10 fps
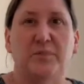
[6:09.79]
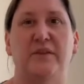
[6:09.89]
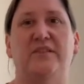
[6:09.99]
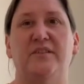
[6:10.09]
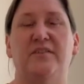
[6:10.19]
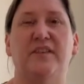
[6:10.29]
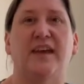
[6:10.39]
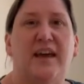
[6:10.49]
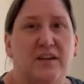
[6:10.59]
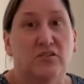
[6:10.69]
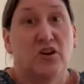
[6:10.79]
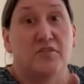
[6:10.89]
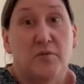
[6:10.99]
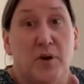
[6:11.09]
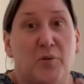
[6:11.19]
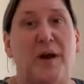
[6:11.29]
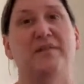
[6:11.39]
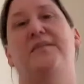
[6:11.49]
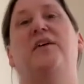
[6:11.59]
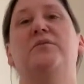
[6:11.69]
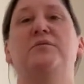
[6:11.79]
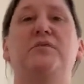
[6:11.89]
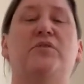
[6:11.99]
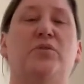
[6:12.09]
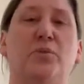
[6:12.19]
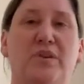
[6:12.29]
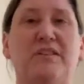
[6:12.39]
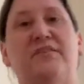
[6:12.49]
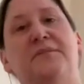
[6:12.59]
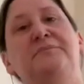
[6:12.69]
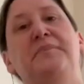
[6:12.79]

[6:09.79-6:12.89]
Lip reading: most of the day or over mobile phones or wherever.